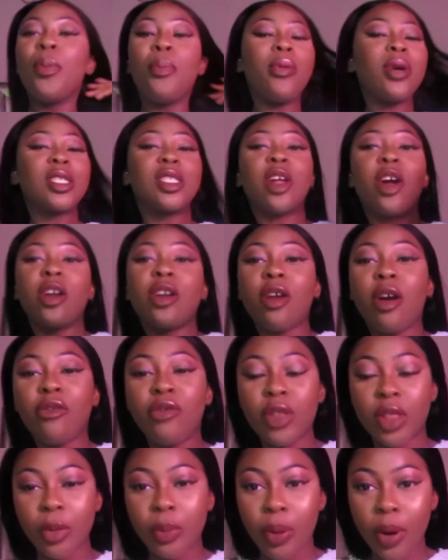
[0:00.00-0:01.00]
We're starting
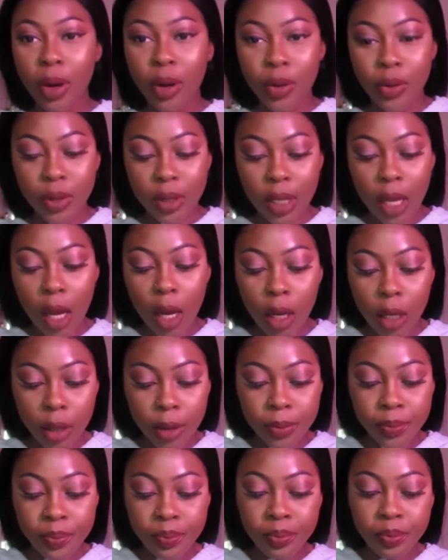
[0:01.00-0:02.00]
off with the pros.
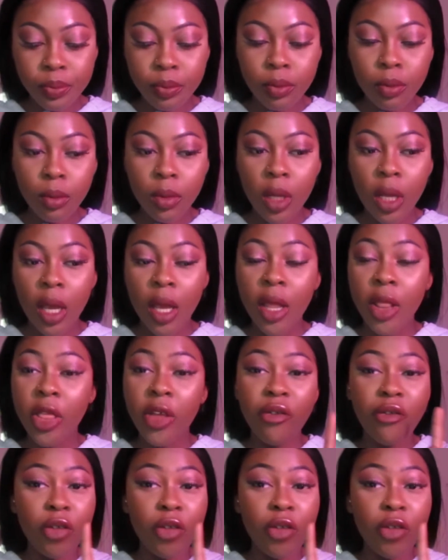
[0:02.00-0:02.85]
The